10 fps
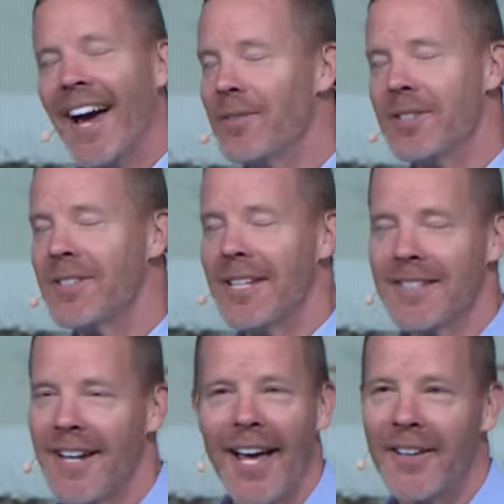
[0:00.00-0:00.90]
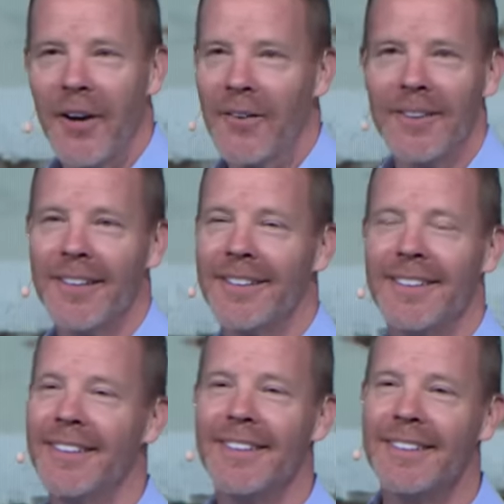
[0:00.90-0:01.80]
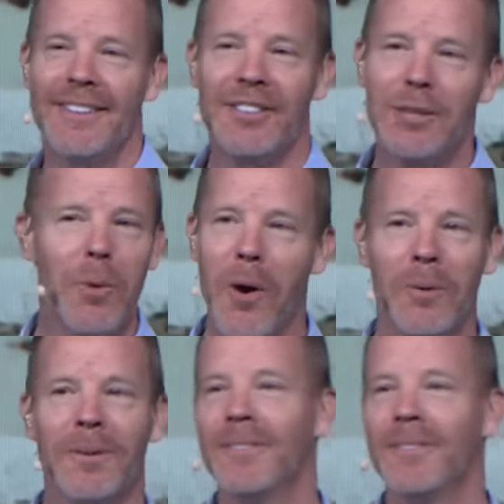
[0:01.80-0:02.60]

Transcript: I'm just teasing, I don't. she won't.